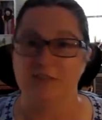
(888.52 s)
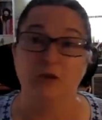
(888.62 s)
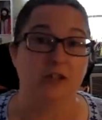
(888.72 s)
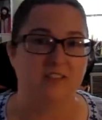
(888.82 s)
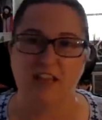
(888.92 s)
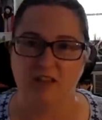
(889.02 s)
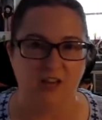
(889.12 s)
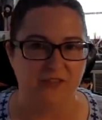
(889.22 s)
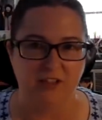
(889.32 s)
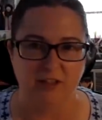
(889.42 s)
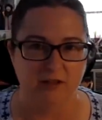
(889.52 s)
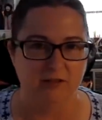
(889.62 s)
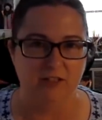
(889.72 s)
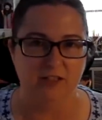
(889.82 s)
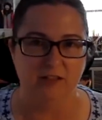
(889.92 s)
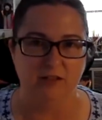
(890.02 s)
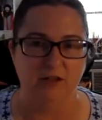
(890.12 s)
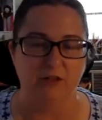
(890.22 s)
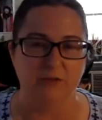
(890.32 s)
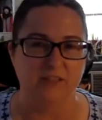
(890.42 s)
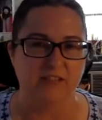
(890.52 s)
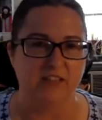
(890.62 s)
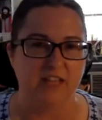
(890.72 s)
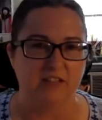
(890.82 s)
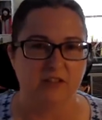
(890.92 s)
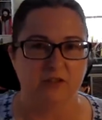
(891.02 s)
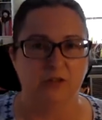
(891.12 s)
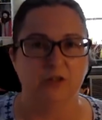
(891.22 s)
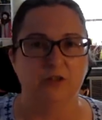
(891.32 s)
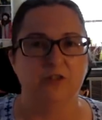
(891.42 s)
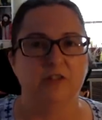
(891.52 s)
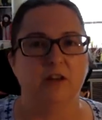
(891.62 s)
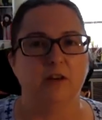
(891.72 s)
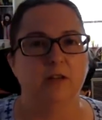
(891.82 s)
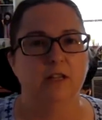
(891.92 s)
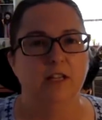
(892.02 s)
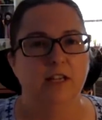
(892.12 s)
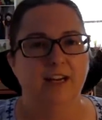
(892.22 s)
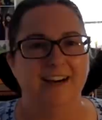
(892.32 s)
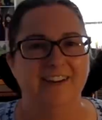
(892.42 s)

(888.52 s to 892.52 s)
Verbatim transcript: Of course, they thought the the Earth was seven thousand years old, so um,